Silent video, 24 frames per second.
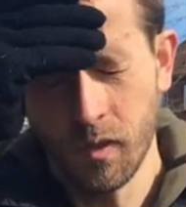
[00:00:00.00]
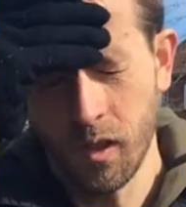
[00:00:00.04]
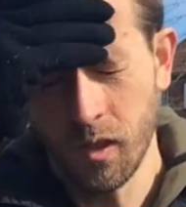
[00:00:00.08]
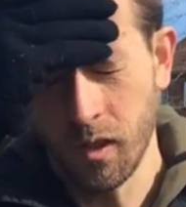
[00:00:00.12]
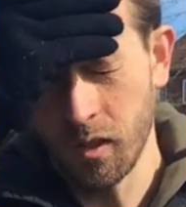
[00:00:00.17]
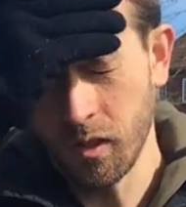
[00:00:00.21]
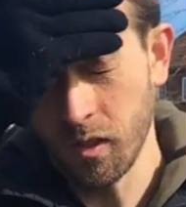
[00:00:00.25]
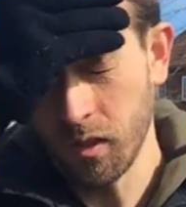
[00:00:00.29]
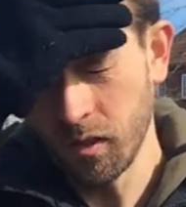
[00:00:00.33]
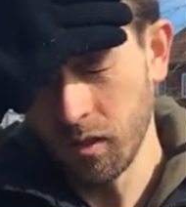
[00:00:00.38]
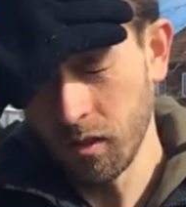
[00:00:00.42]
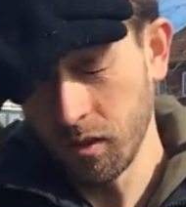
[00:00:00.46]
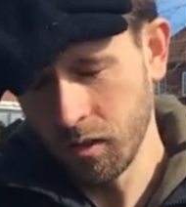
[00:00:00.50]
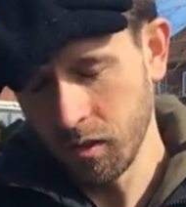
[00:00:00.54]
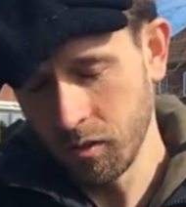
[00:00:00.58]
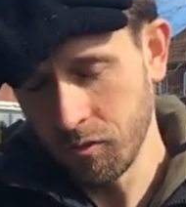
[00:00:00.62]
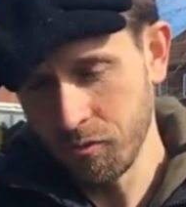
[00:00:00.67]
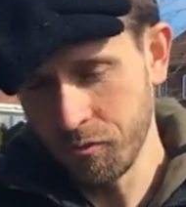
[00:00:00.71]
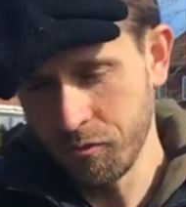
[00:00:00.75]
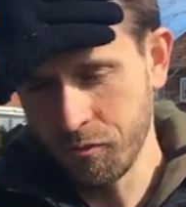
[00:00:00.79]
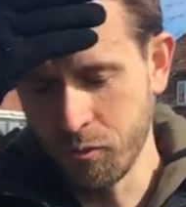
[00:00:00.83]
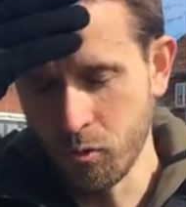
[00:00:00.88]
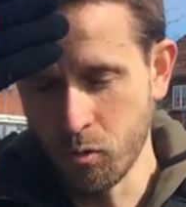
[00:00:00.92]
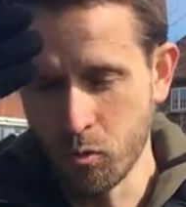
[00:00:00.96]
uh,
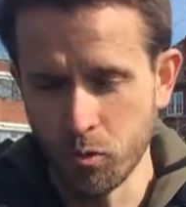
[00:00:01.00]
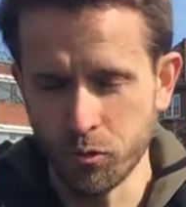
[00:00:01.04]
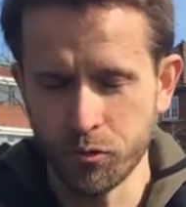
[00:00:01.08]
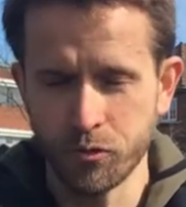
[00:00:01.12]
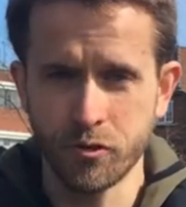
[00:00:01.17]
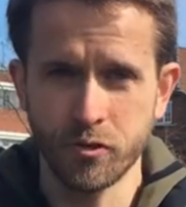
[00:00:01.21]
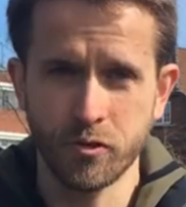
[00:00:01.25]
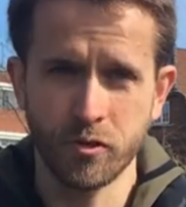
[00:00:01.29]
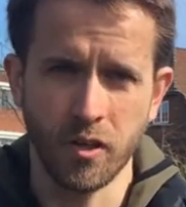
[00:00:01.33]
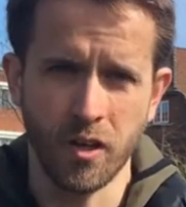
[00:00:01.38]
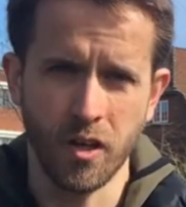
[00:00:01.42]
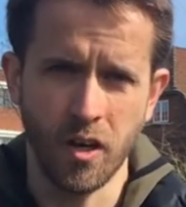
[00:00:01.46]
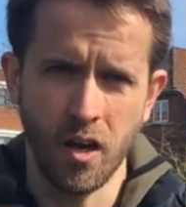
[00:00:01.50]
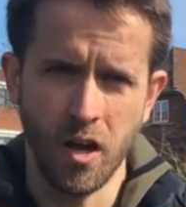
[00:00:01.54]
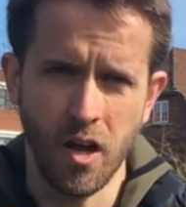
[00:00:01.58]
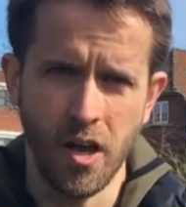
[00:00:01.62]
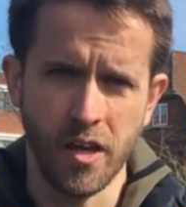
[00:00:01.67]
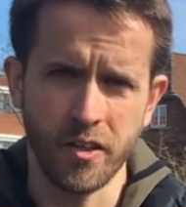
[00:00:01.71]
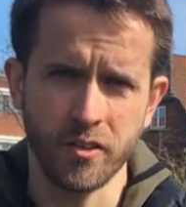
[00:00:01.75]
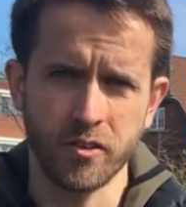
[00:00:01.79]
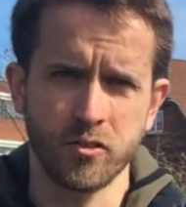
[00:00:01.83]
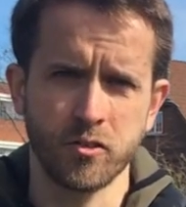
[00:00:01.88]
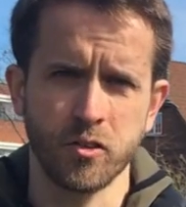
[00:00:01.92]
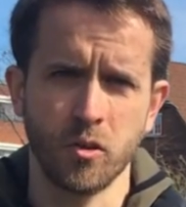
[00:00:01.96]
fruits,
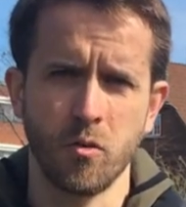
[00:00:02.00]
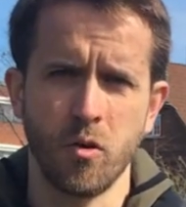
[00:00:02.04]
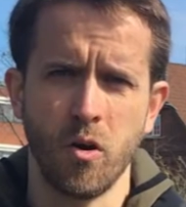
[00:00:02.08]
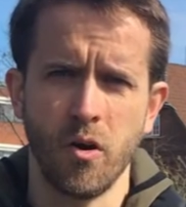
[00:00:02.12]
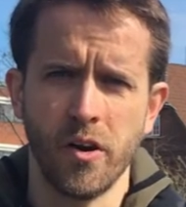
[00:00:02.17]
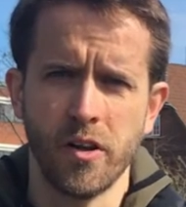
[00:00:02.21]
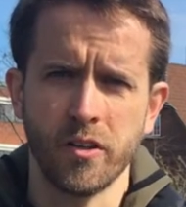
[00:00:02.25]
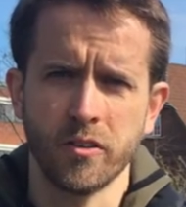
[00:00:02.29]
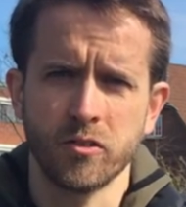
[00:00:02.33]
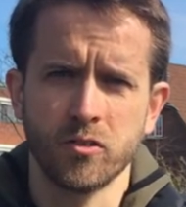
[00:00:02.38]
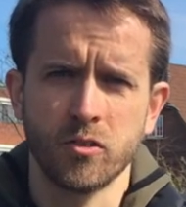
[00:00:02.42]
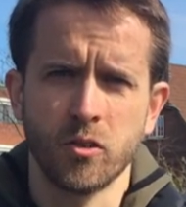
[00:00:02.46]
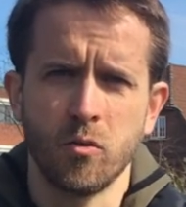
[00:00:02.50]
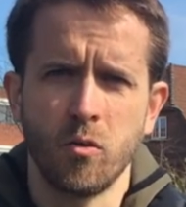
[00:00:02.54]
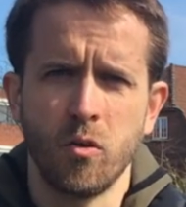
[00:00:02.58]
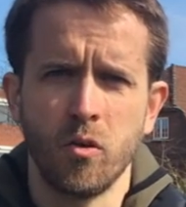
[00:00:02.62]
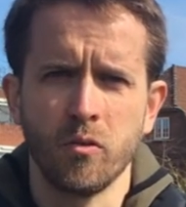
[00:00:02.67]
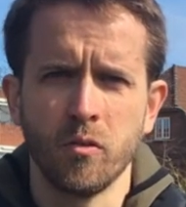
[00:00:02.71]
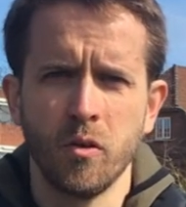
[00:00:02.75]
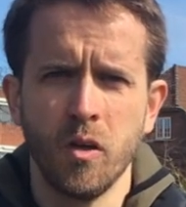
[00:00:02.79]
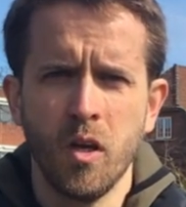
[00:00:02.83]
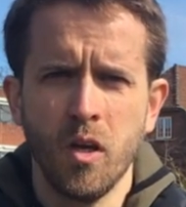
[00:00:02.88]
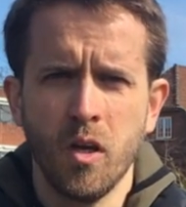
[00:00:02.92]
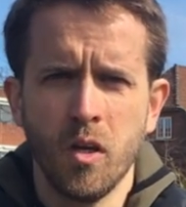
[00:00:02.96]
and so on and so
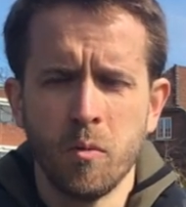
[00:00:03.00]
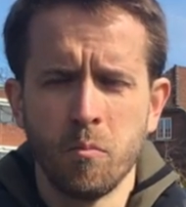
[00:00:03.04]
on.